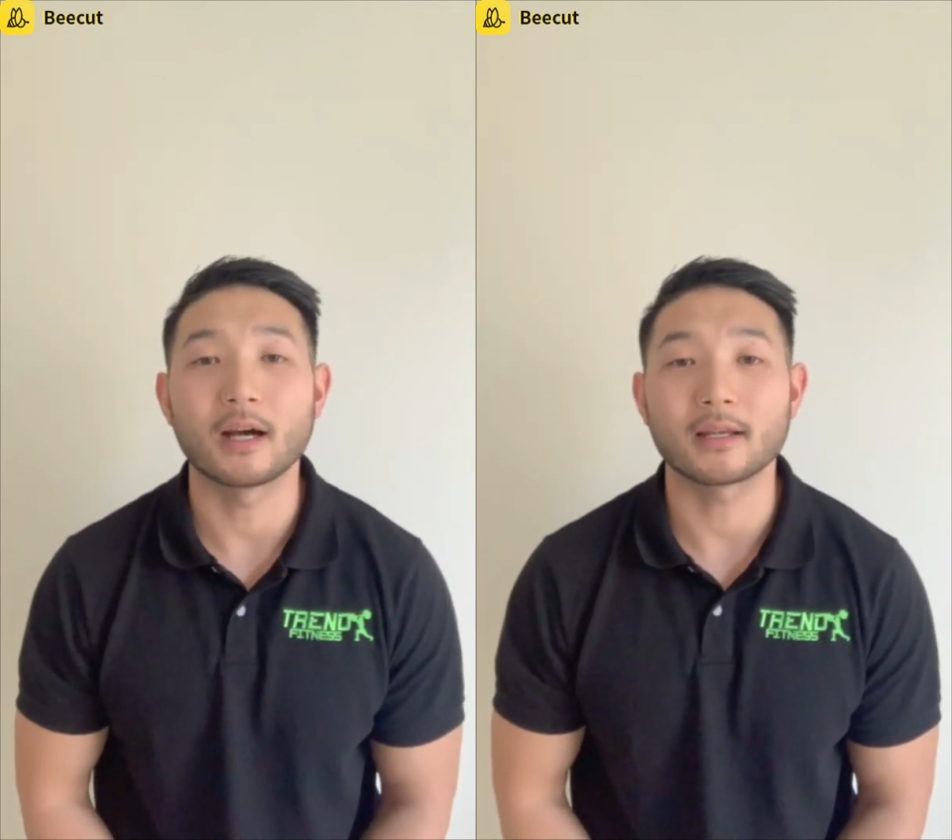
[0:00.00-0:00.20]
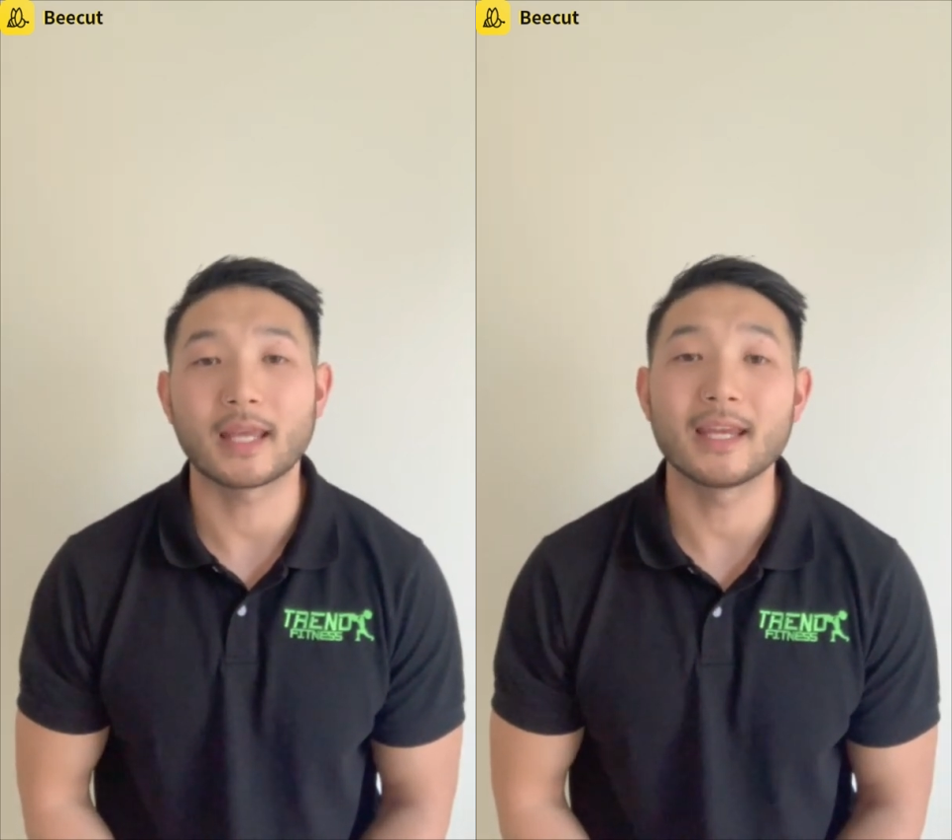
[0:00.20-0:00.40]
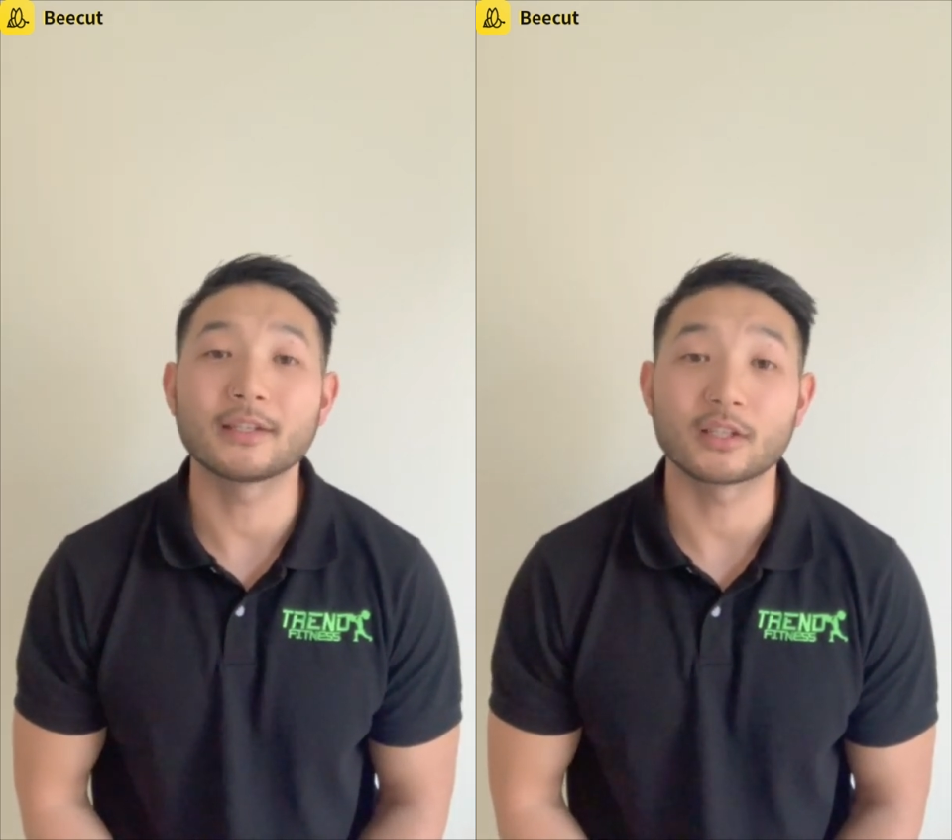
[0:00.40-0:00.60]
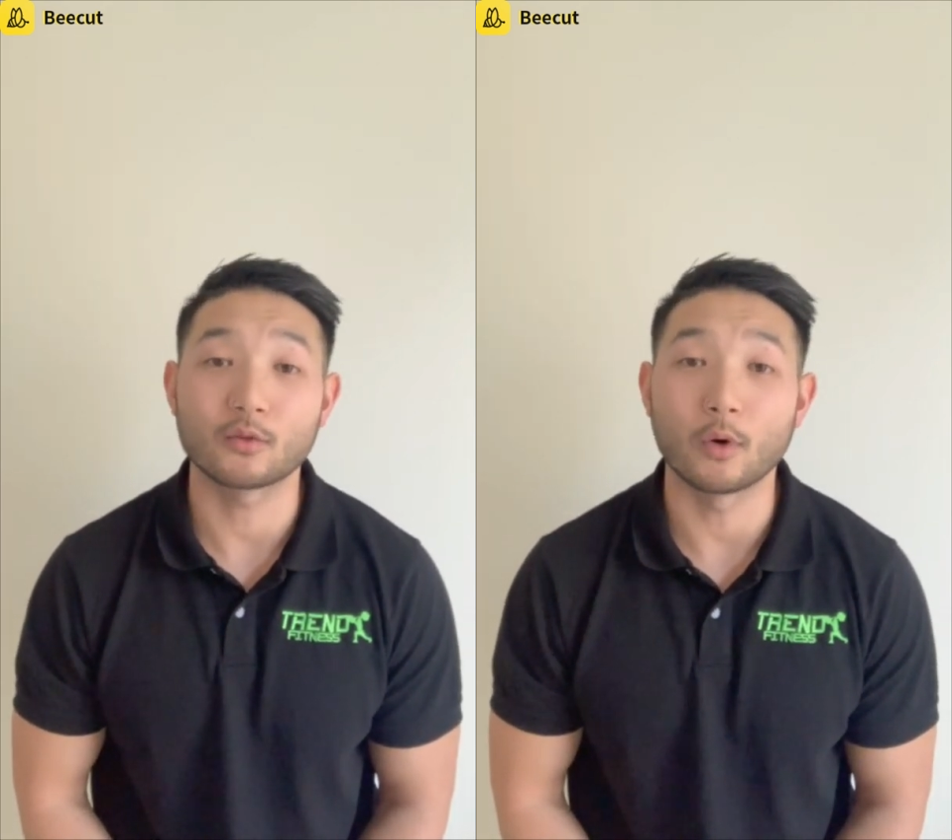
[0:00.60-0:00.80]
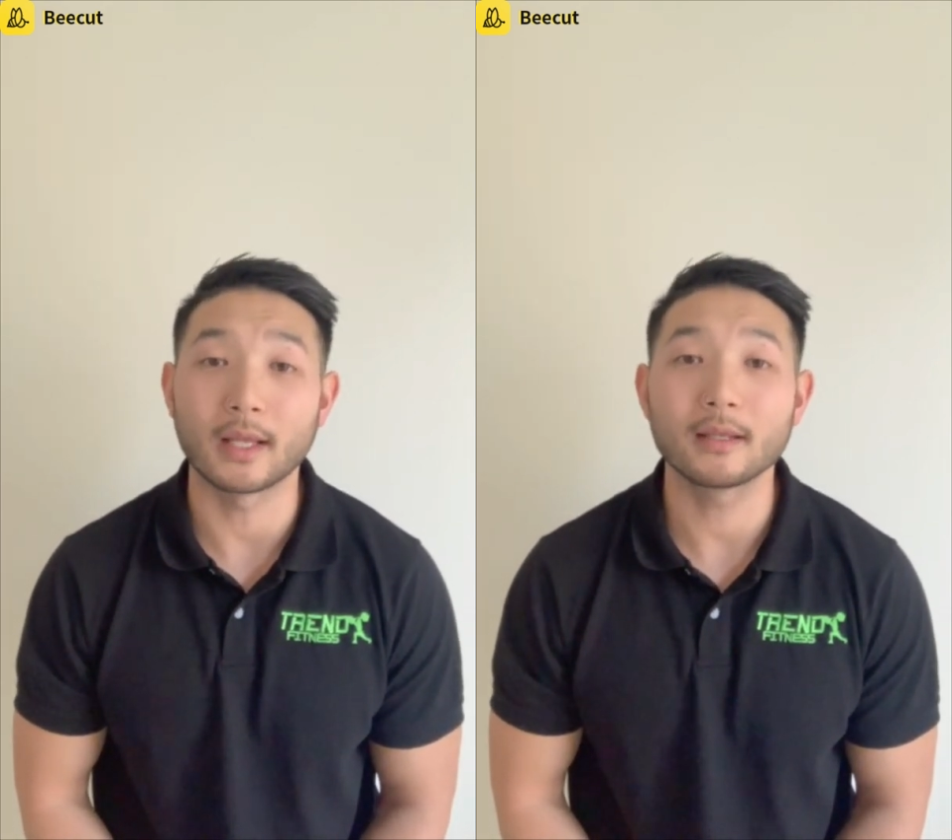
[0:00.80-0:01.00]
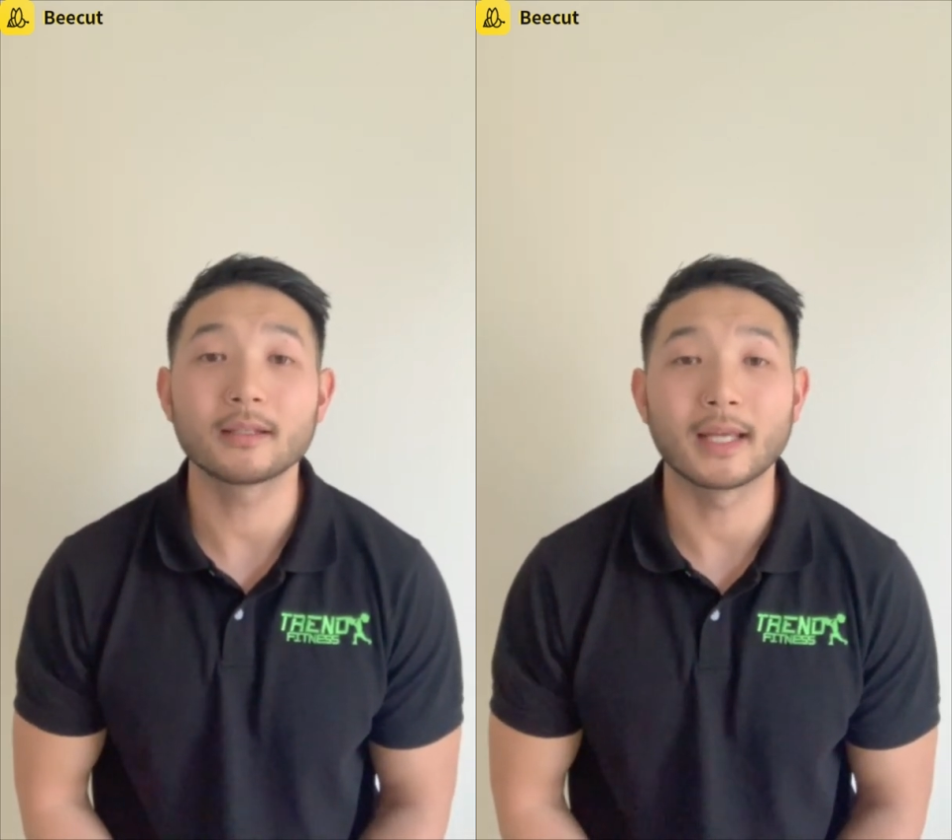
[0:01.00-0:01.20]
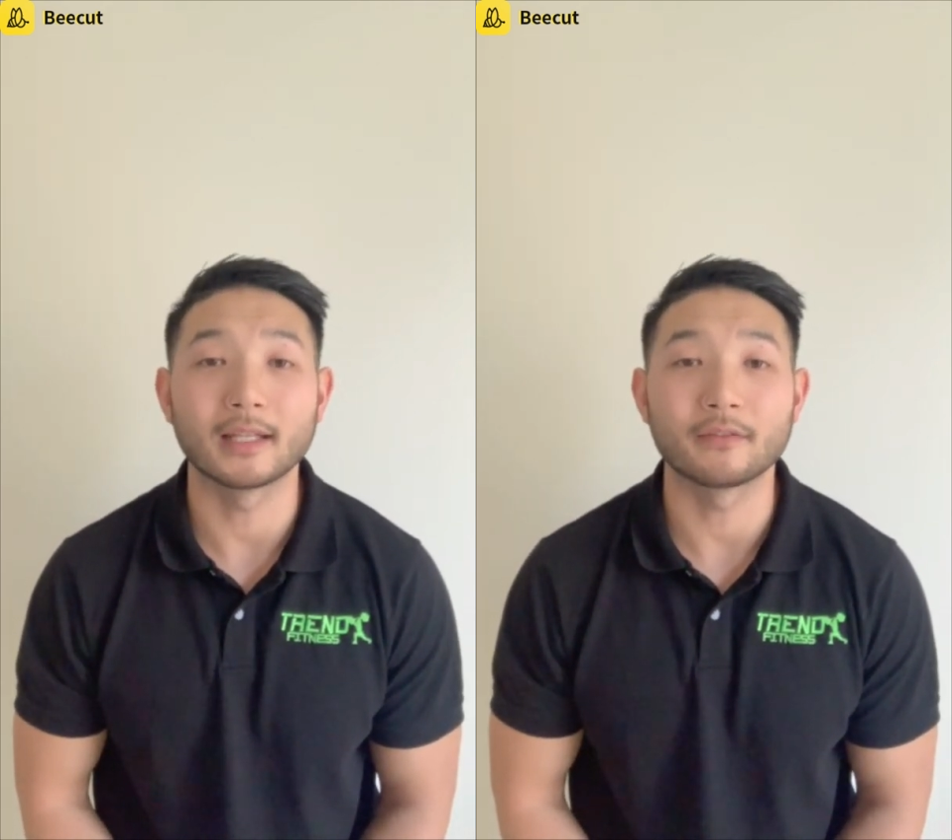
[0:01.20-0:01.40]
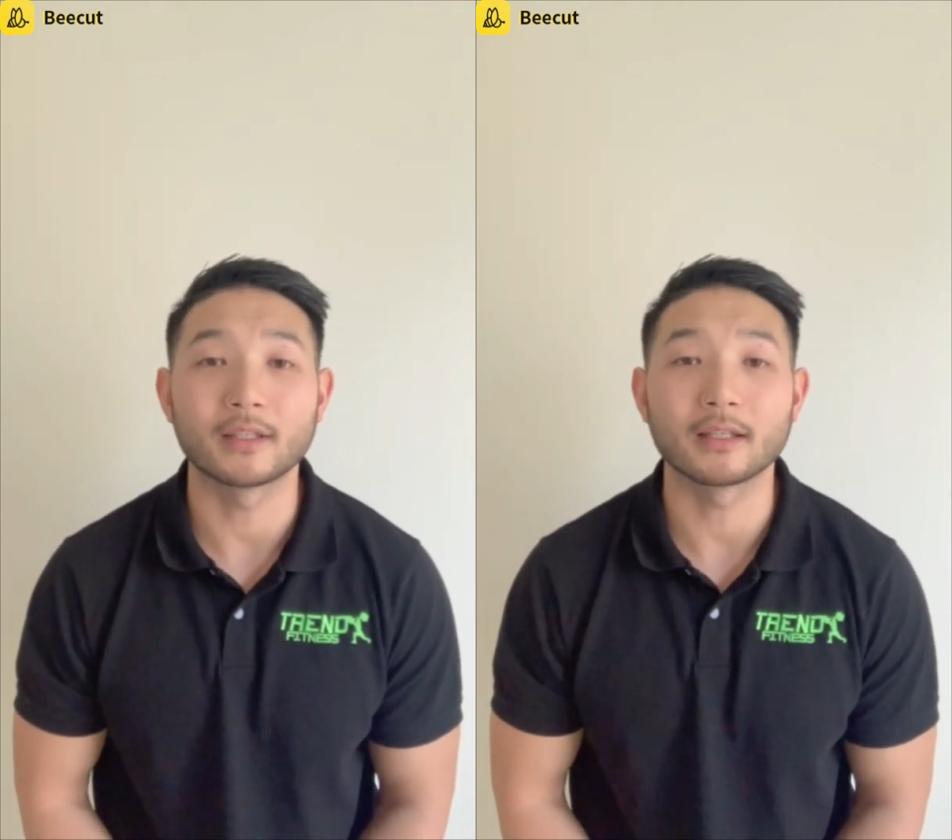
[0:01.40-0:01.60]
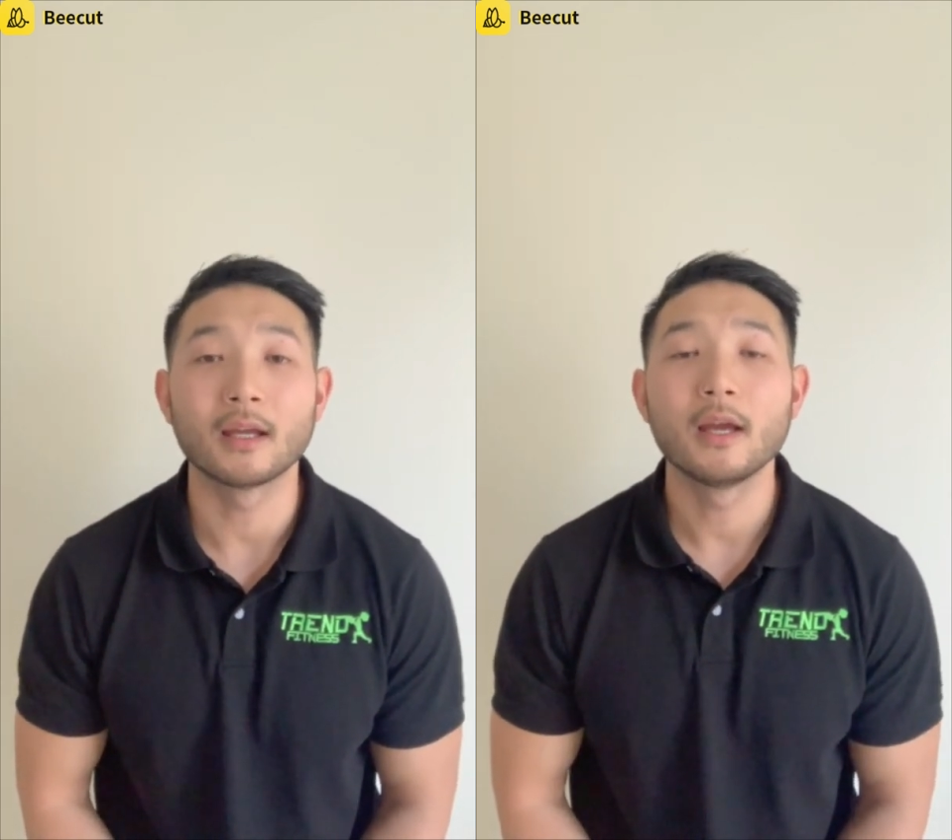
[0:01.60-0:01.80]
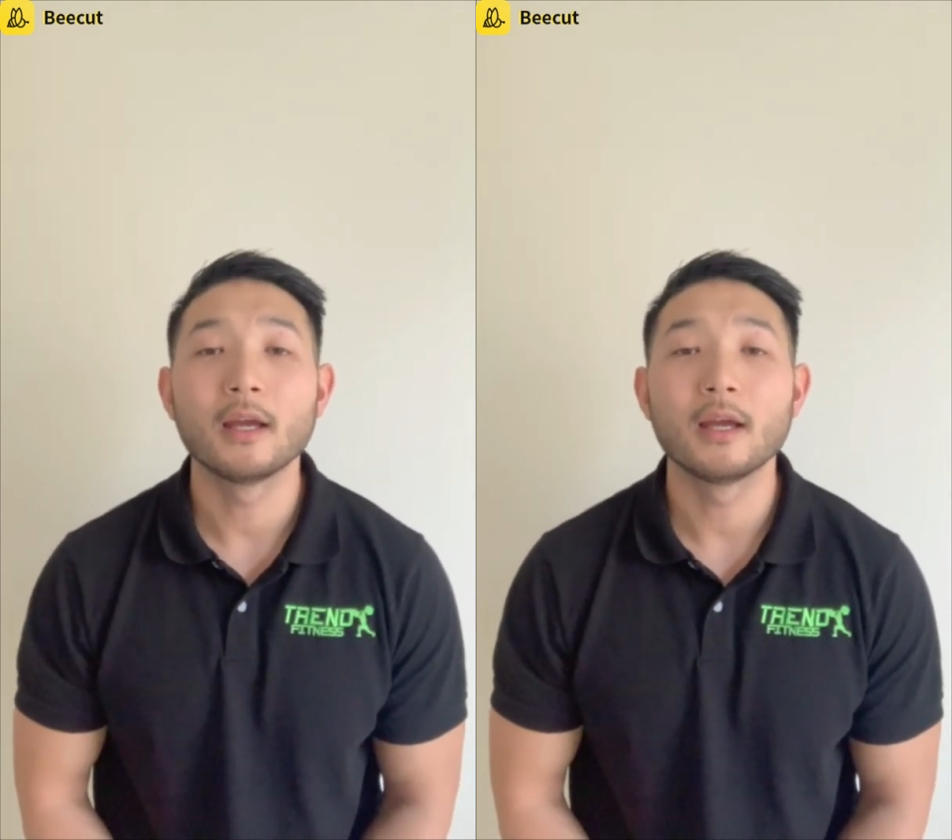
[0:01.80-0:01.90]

are key to squatting, deadlifting,